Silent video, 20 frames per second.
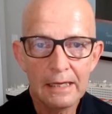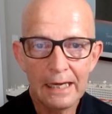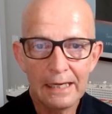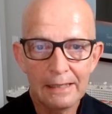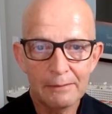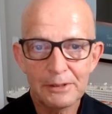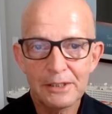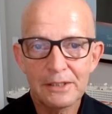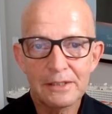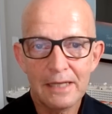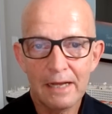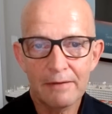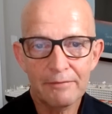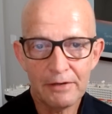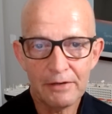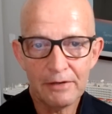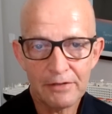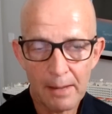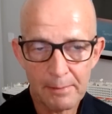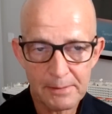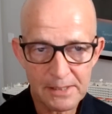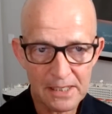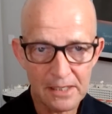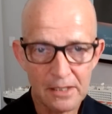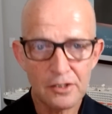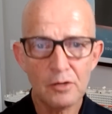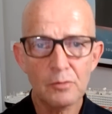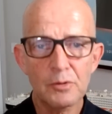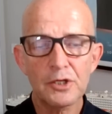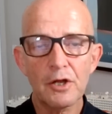didn't have enough cabins, and I
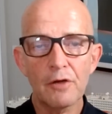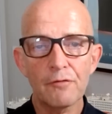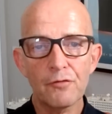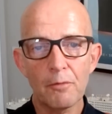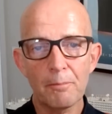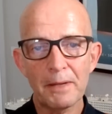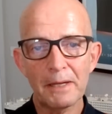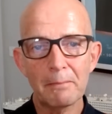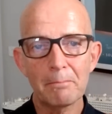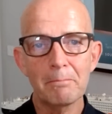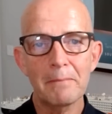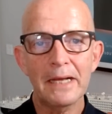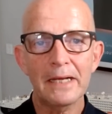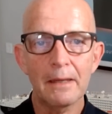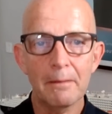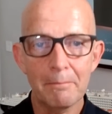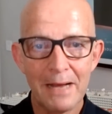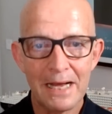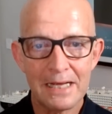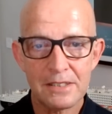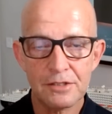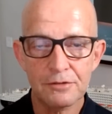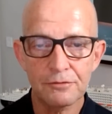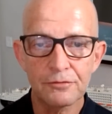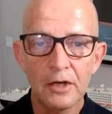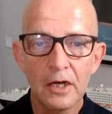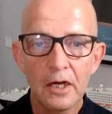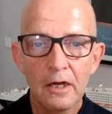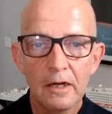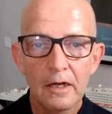don't want to go for a big mega massive
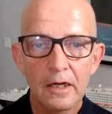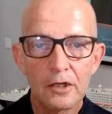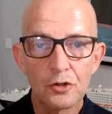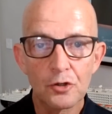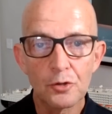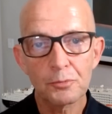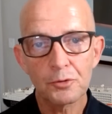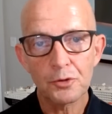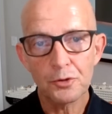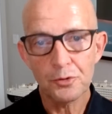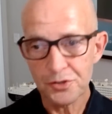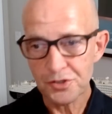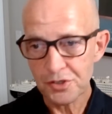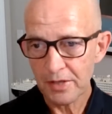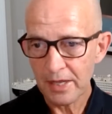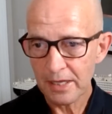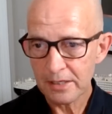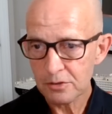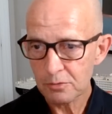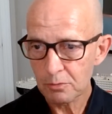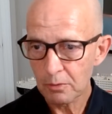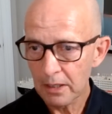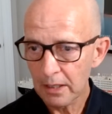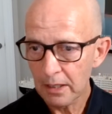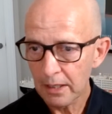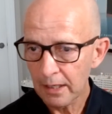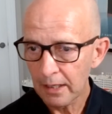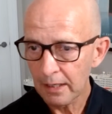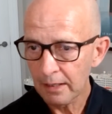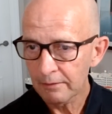group cruise. So that's why
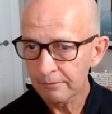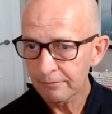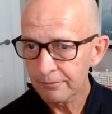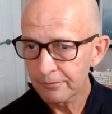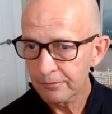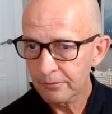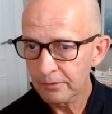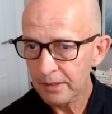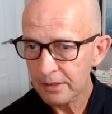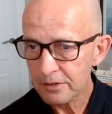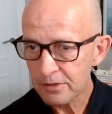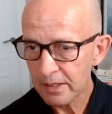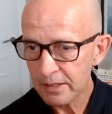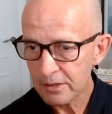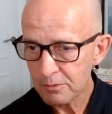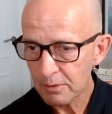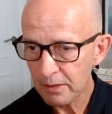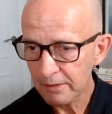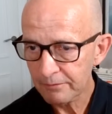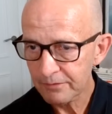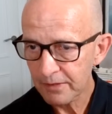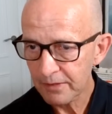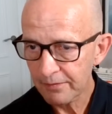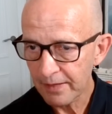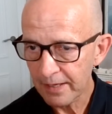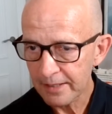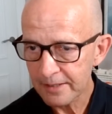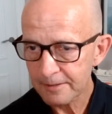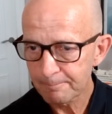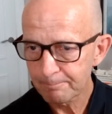I've done
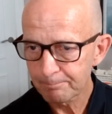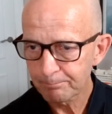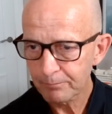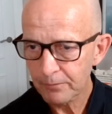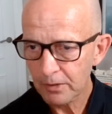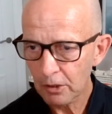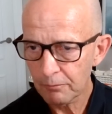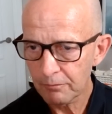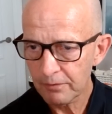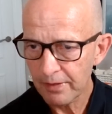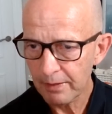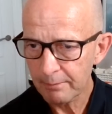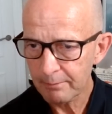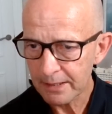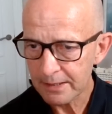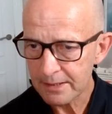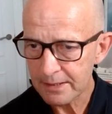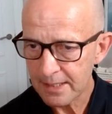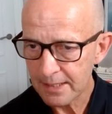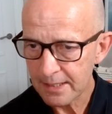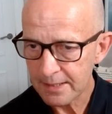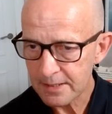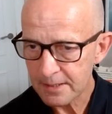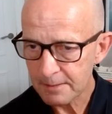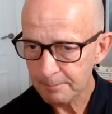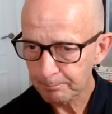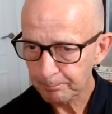that. Hopefully that makes sense.